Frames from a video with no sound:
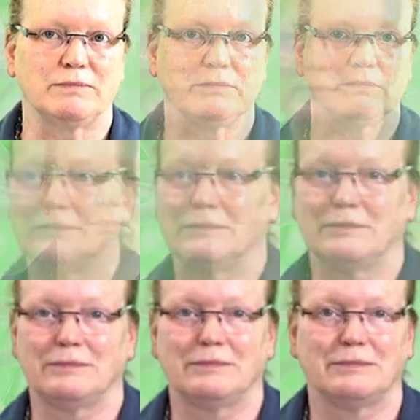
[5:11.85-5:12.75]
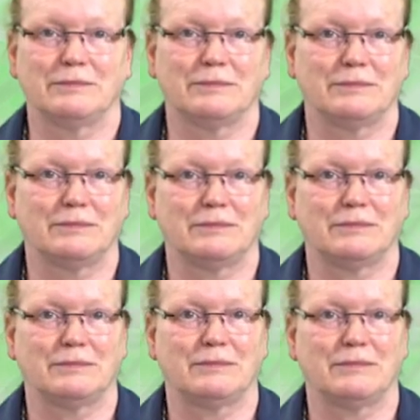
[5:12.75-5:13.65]

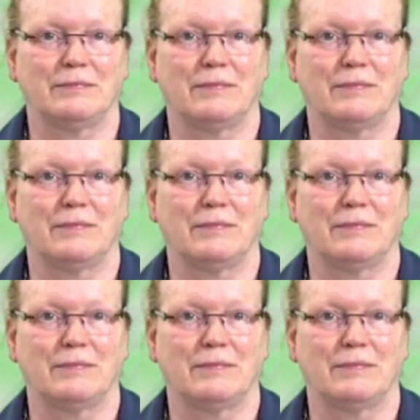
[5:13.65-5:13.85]
(no one is talking)